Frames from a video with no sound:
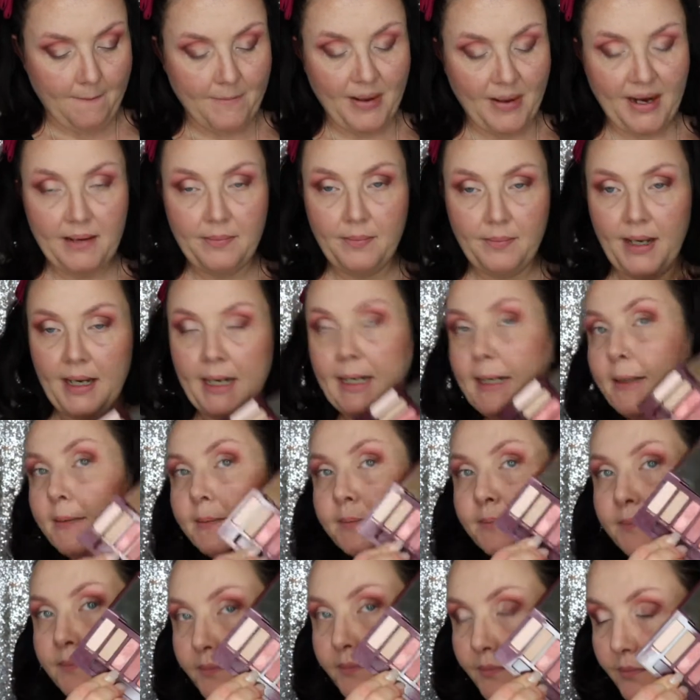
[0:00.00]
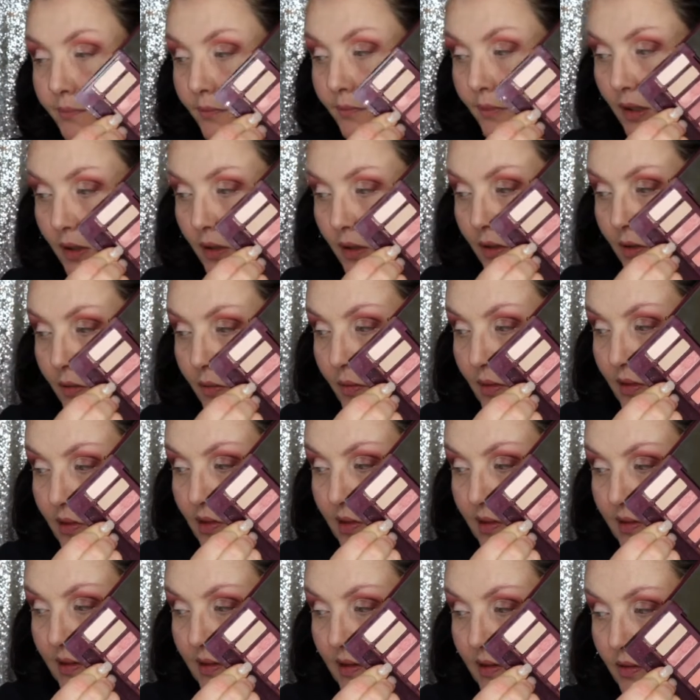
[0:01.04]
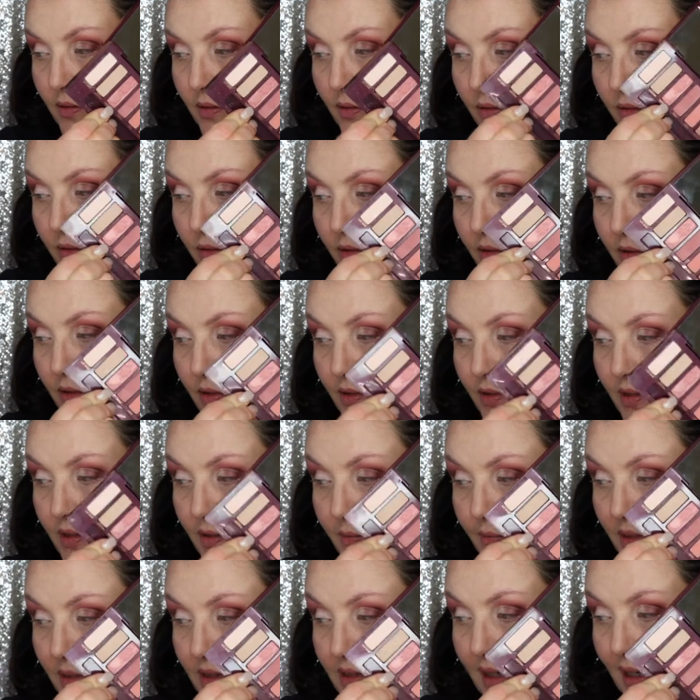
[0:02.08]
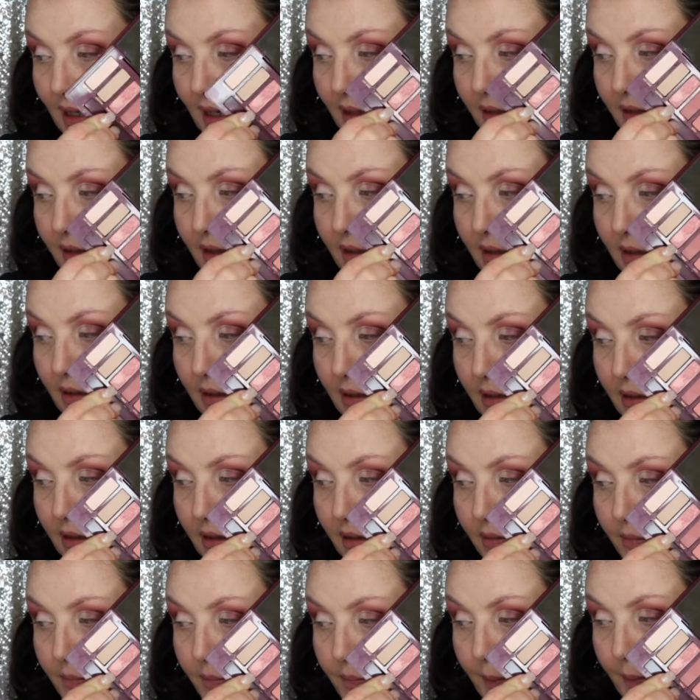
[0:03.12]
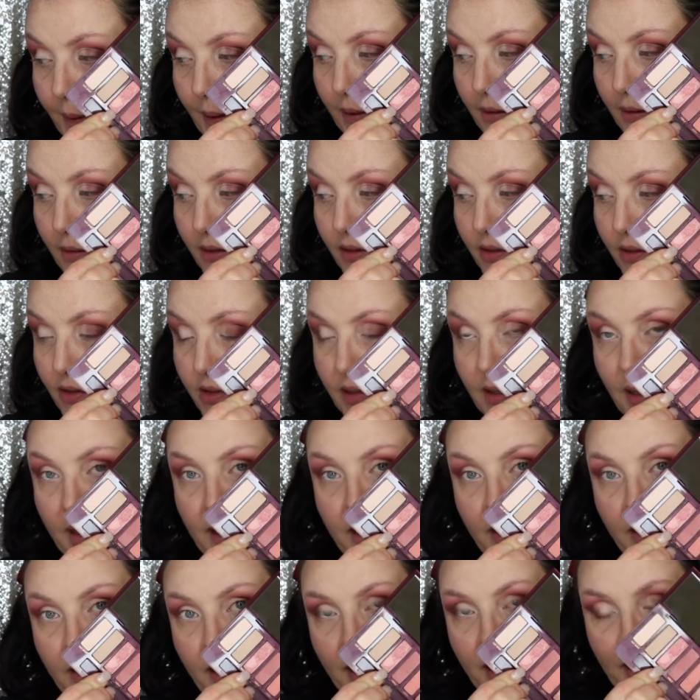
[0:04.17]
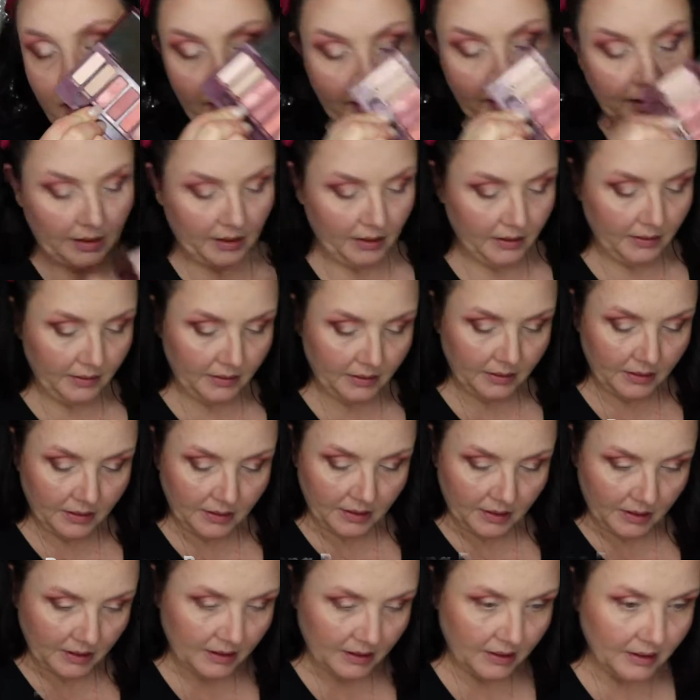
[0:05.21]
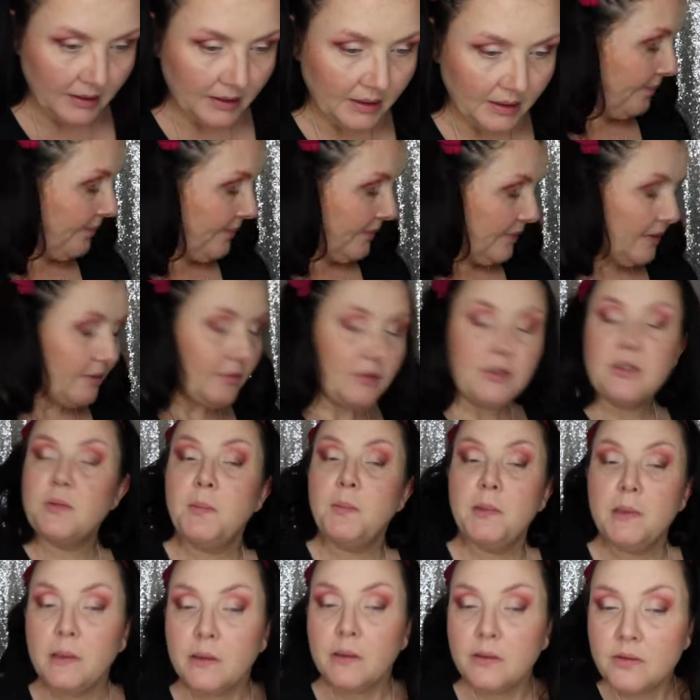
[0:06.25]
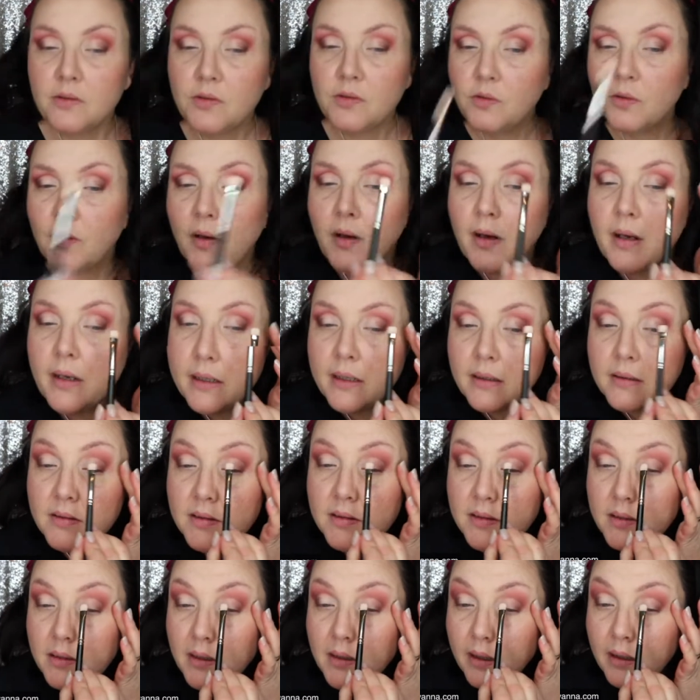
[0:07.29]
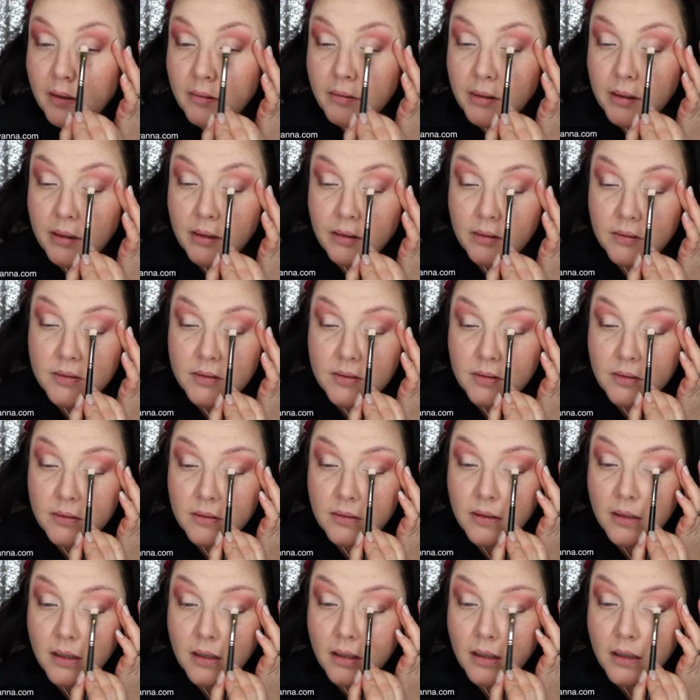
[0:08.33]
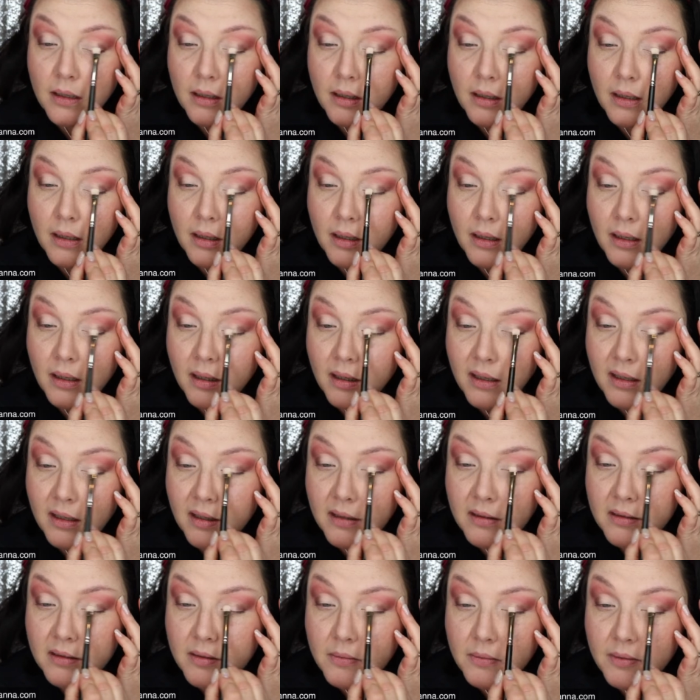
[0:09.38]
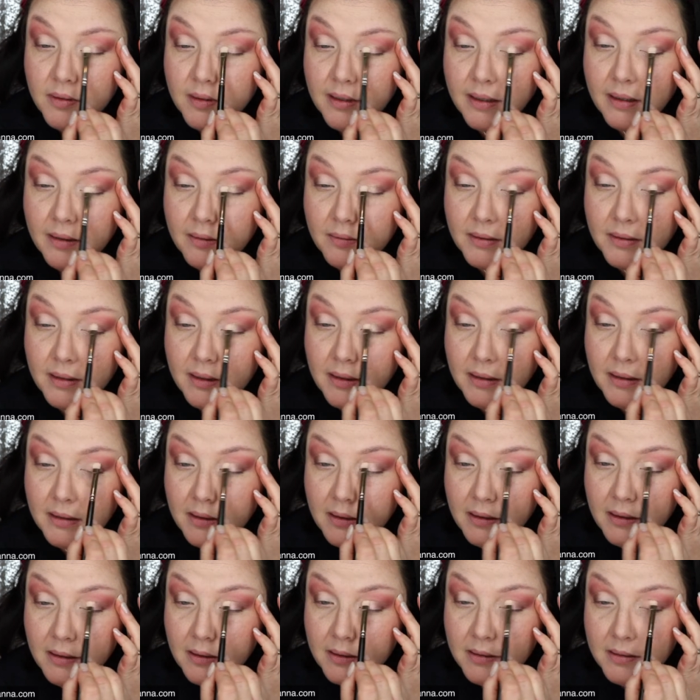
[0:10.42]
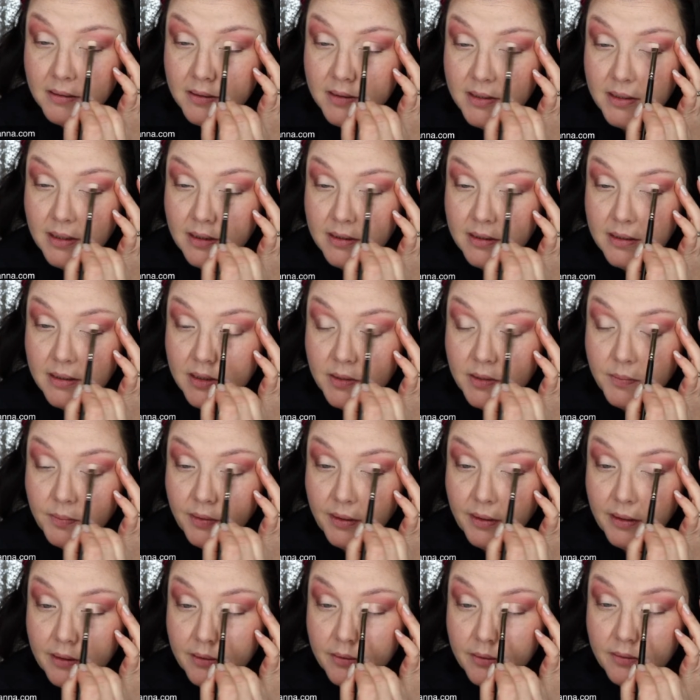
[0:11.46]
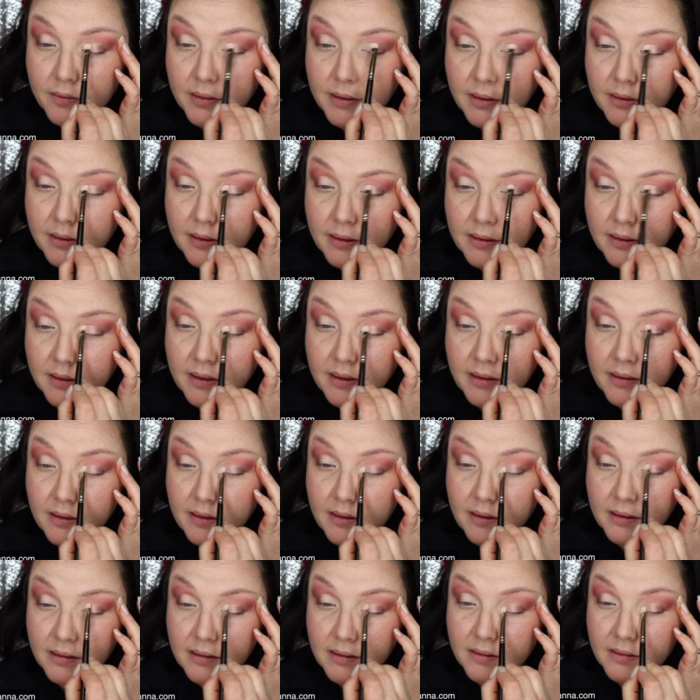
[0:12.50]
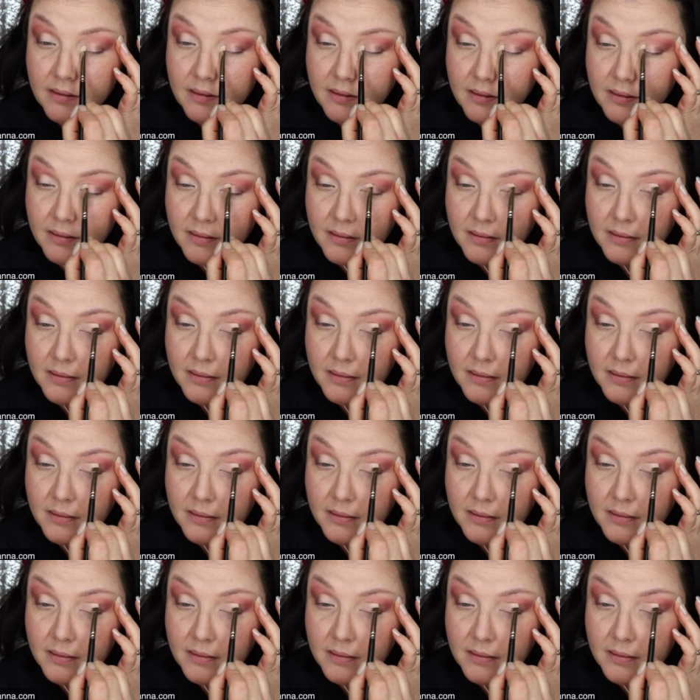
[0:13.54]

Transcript: Bang Bang, which is this gorgeous metallic-y pink shade here. We'll just put it on dry and see how it goes on without any setting spray or anything like this.